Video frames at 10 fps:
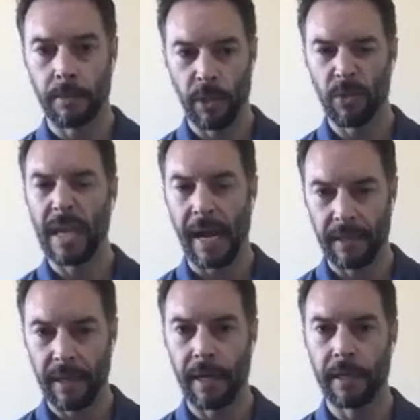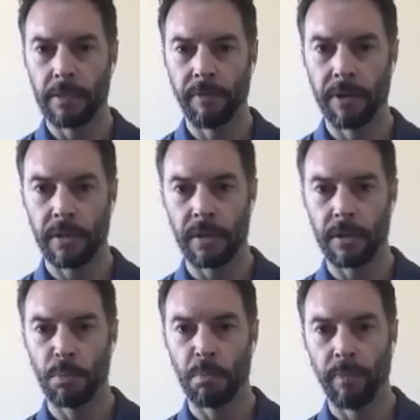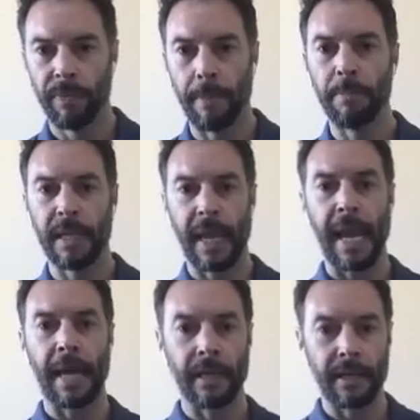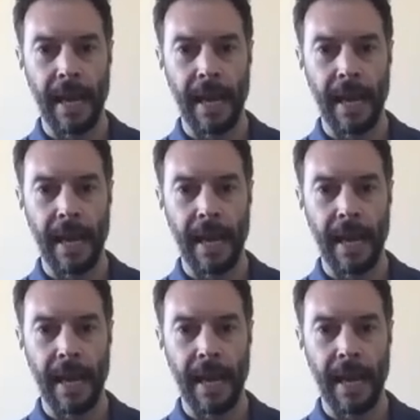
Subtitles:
those guidelines versus them being handed